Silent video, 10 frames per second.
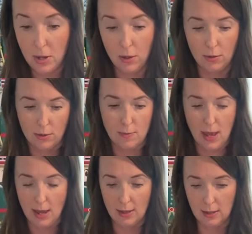bows
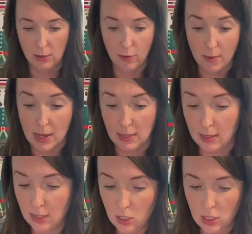made, so we basically